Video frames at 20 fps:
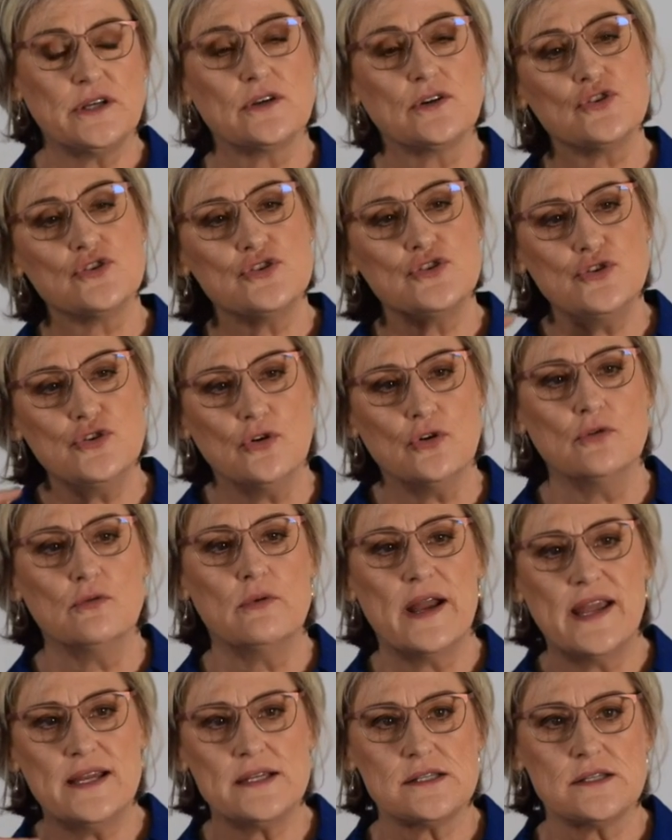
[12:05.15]
because your
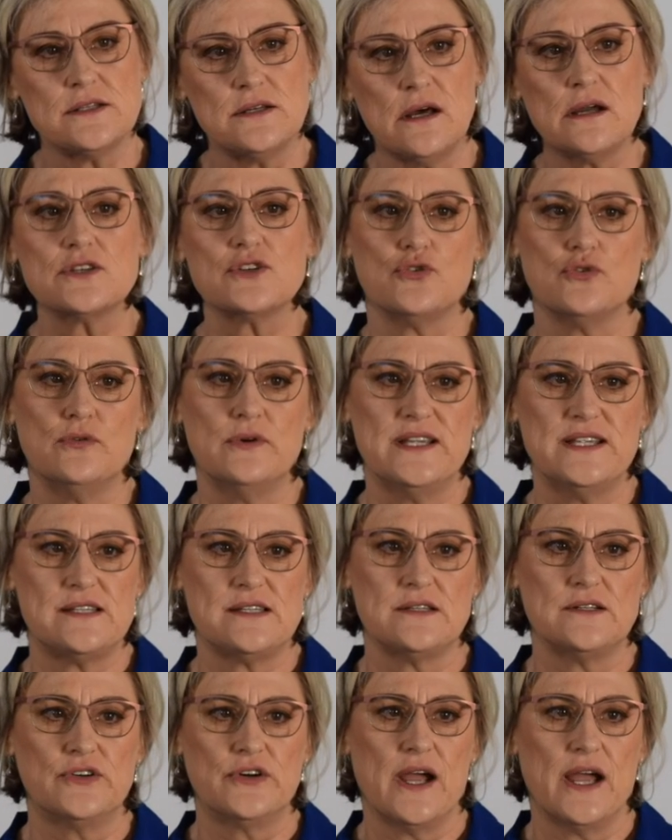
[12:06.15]
way is not always
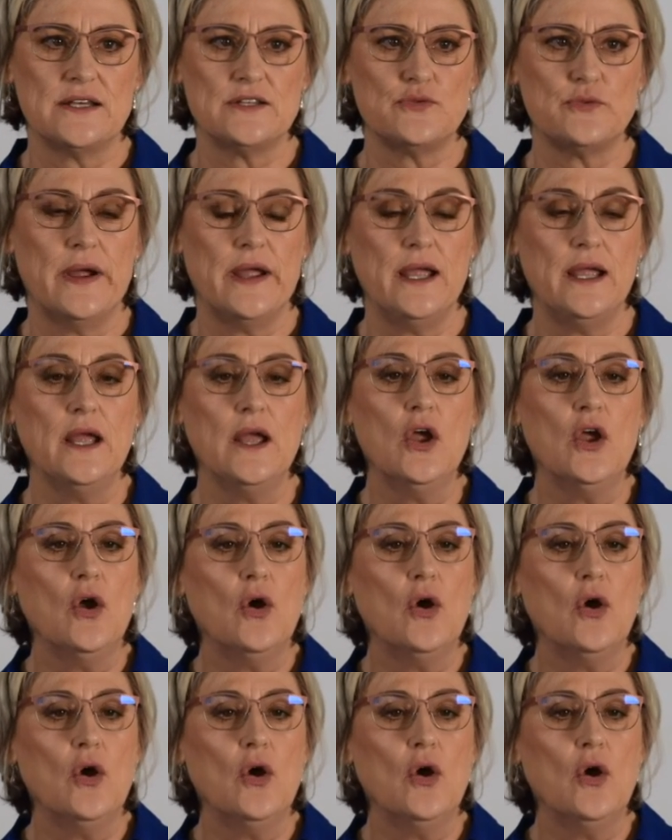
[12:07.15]
the right way.